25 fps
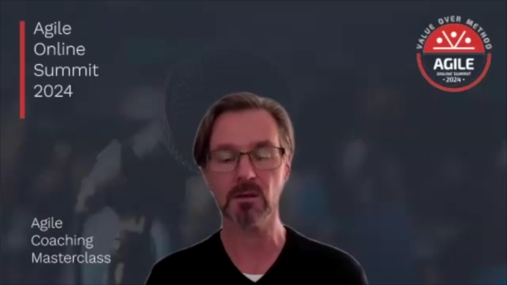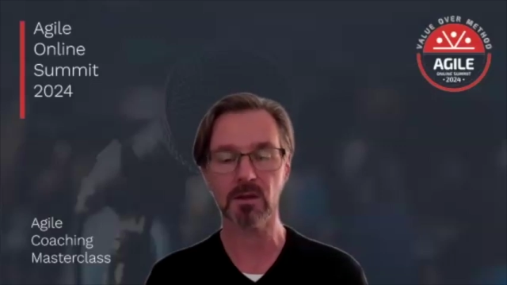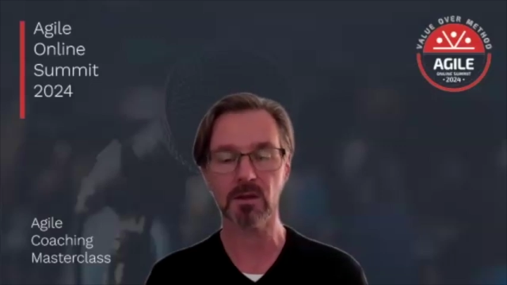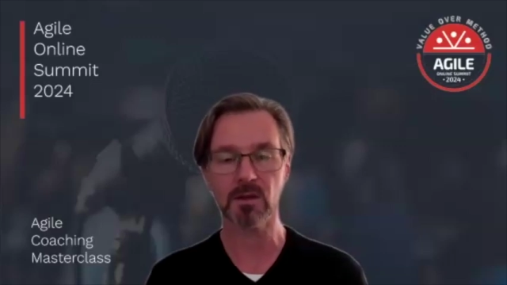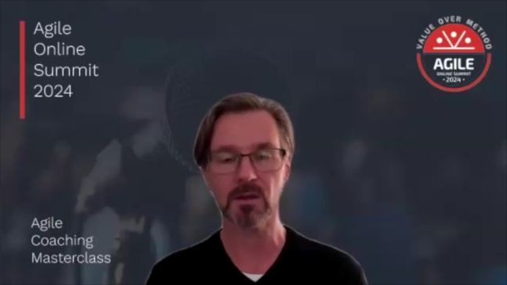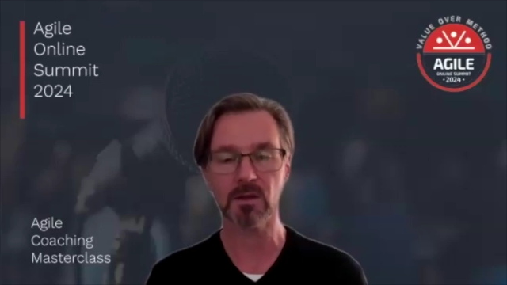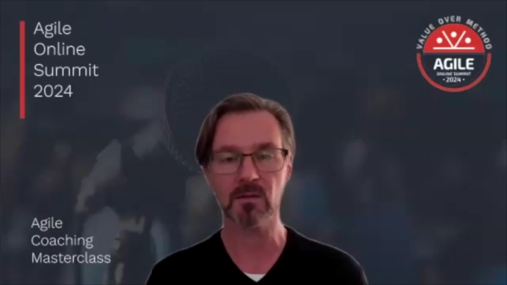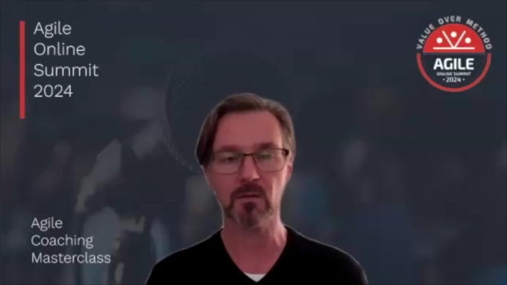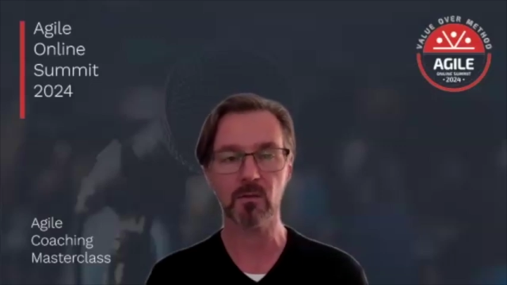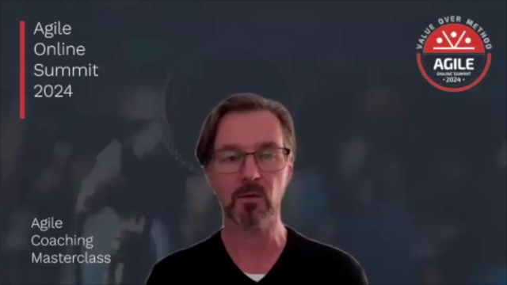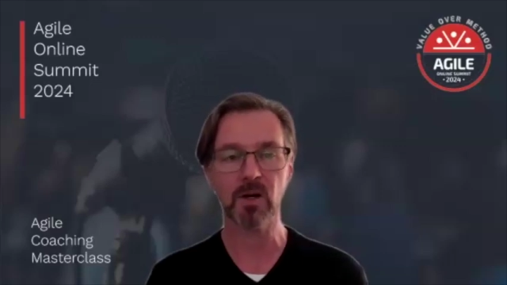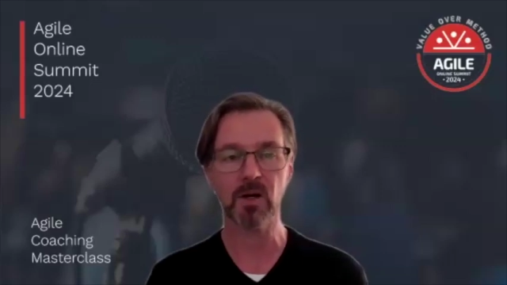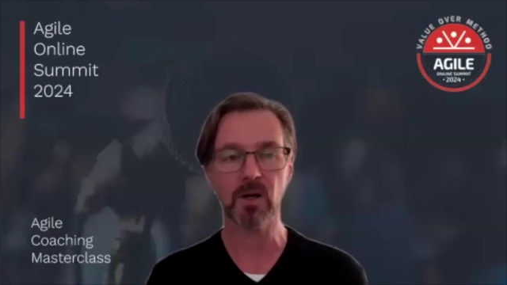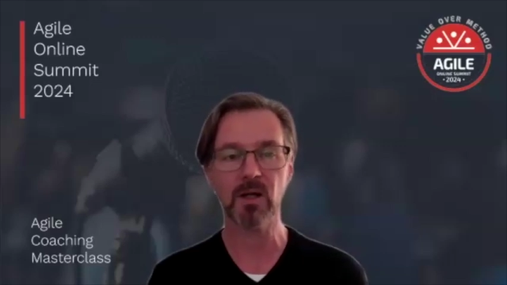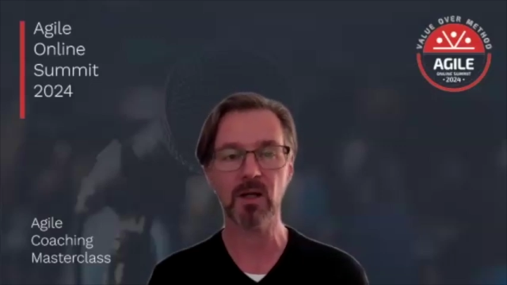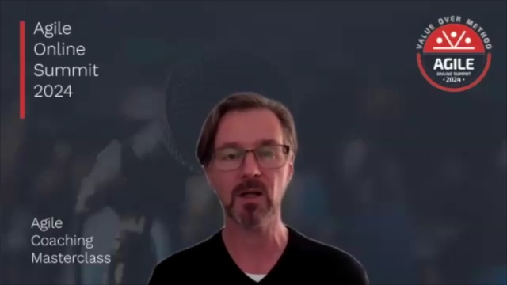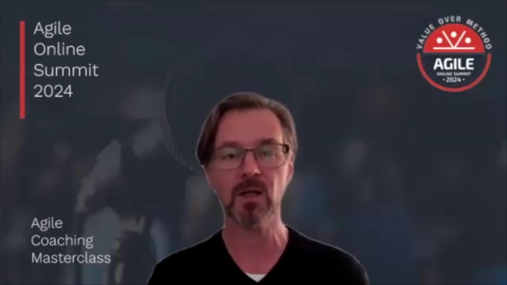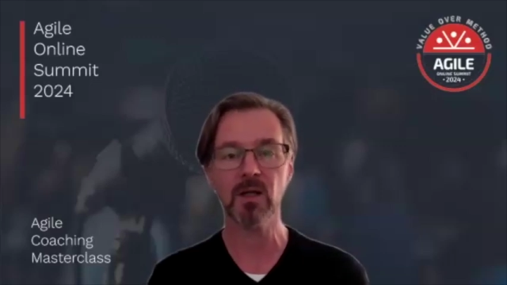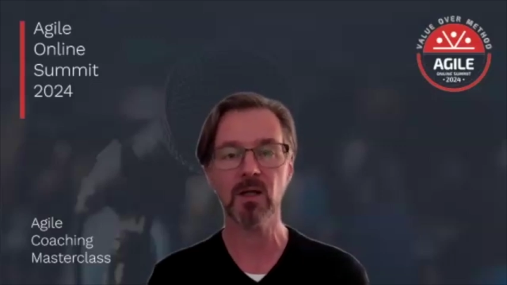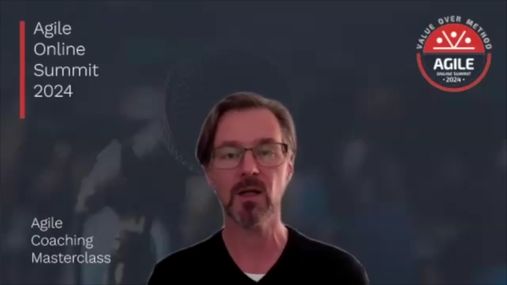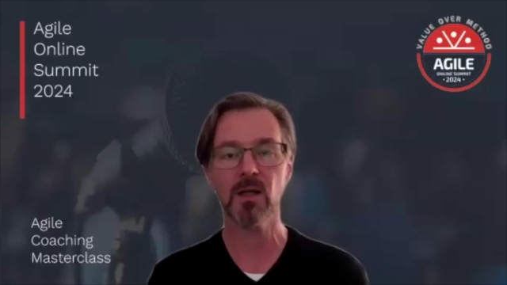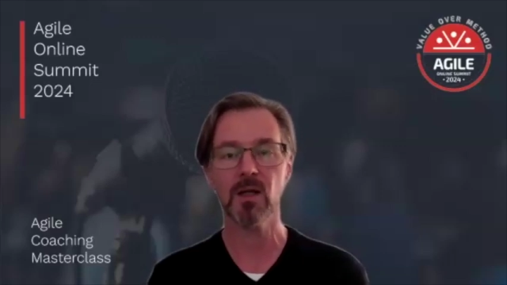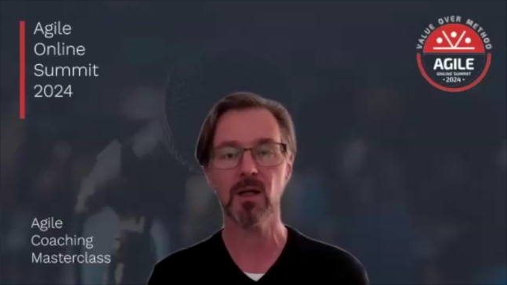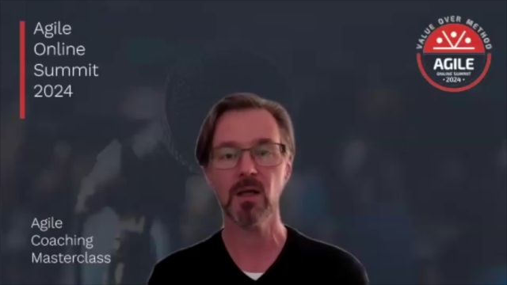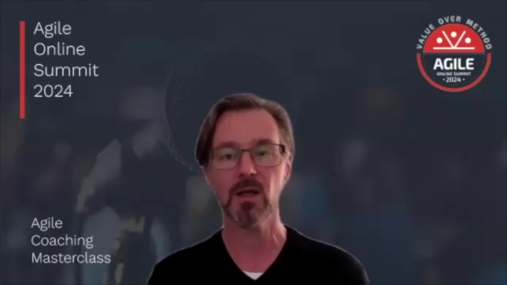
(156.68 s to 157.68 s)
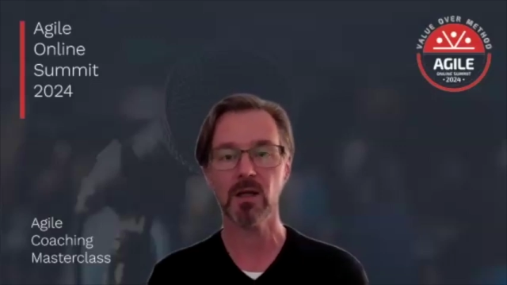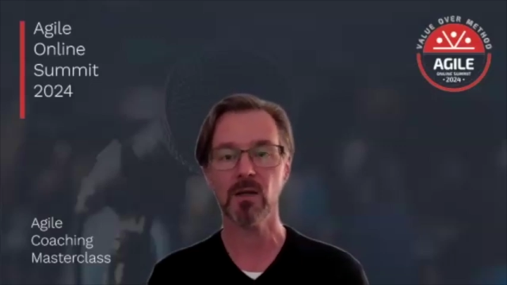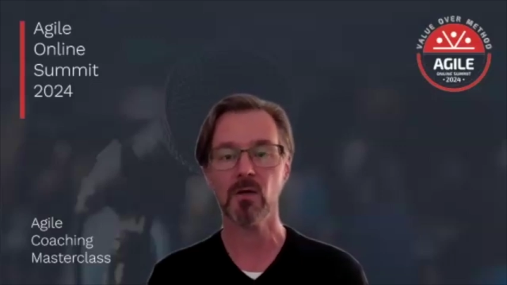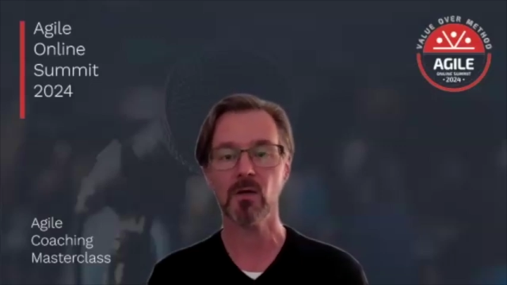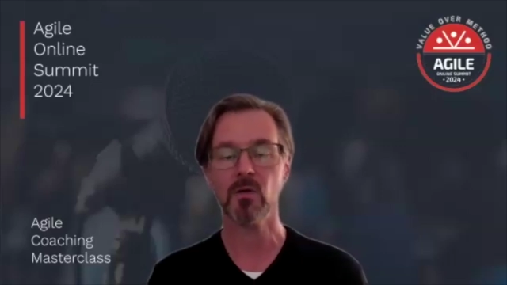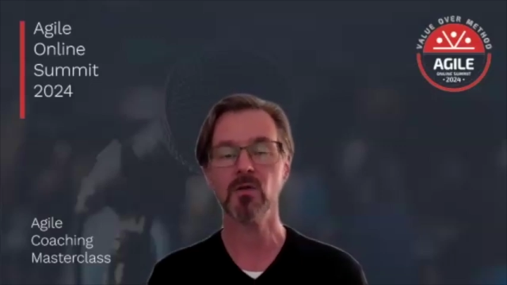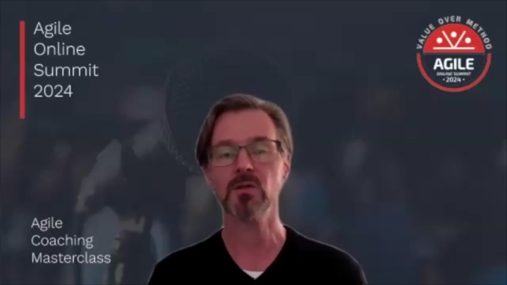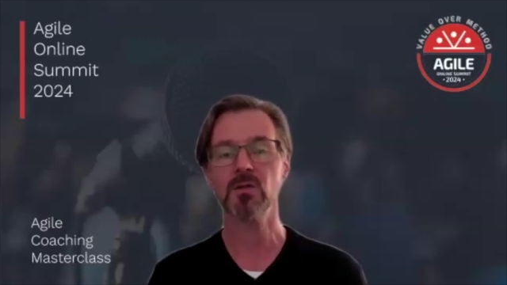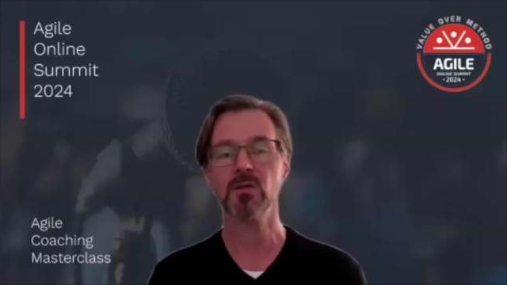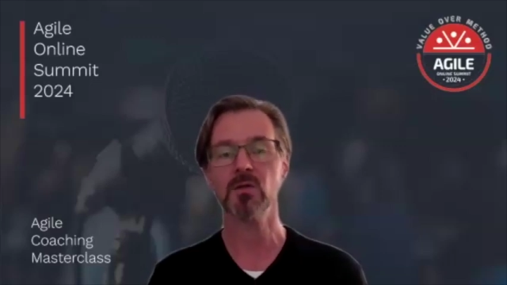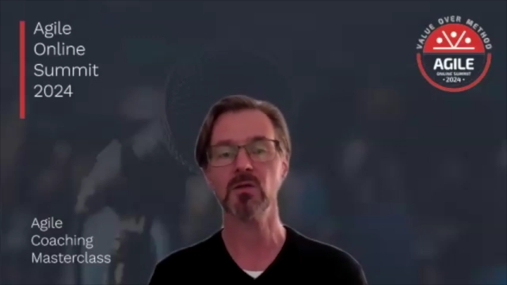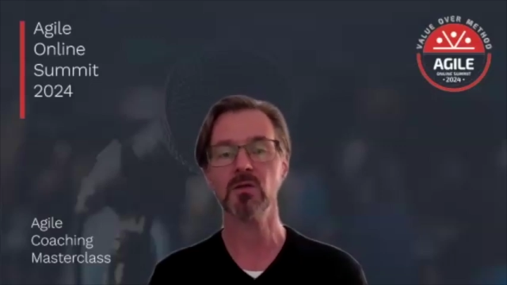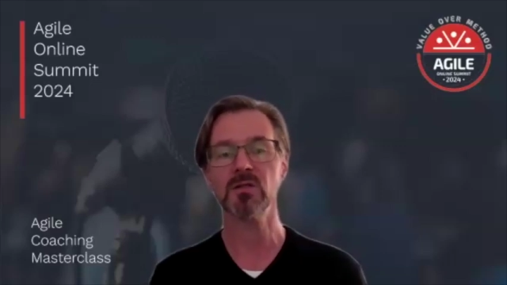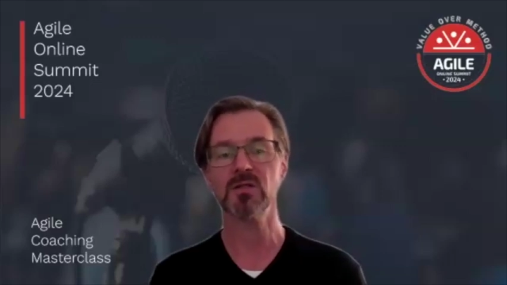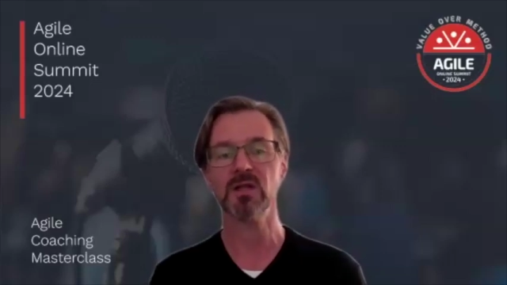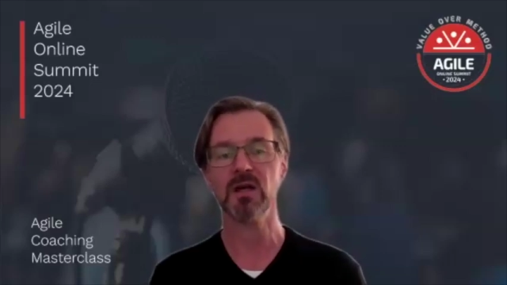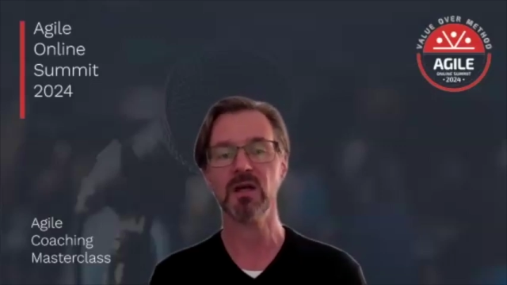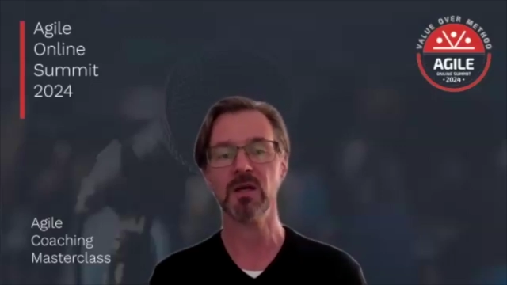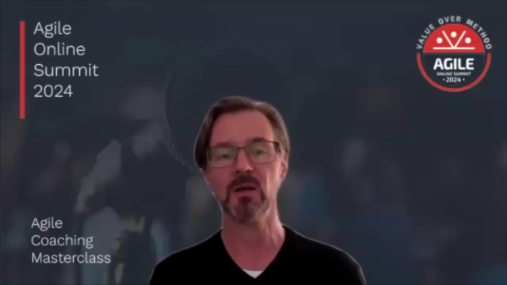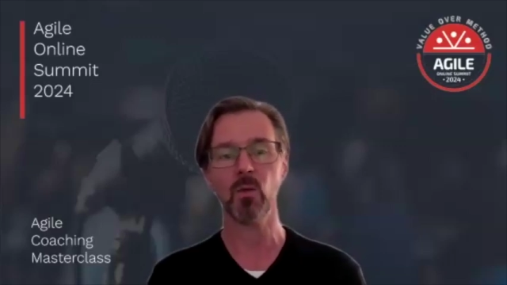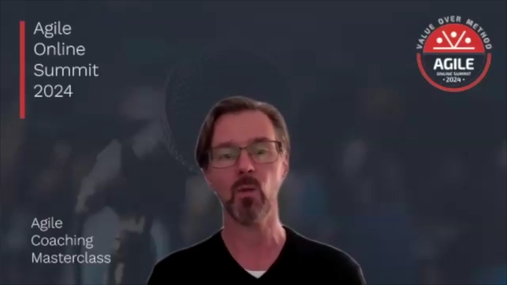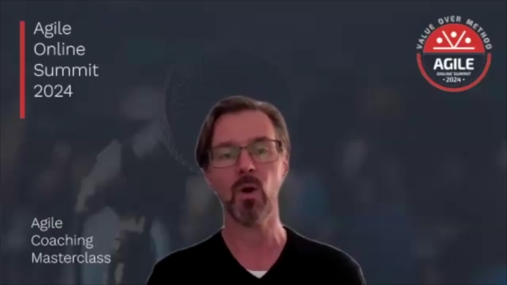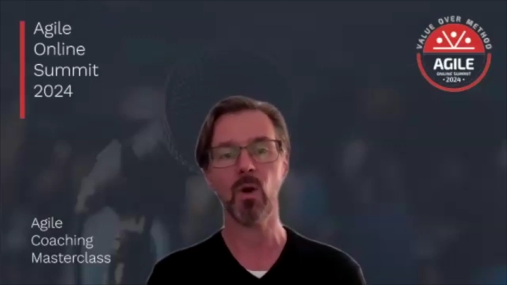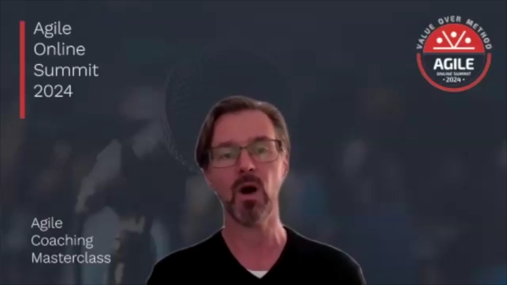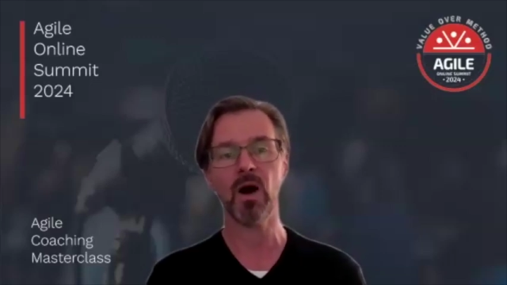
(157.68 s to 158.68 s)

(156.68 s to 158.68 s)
it's ready, they also understand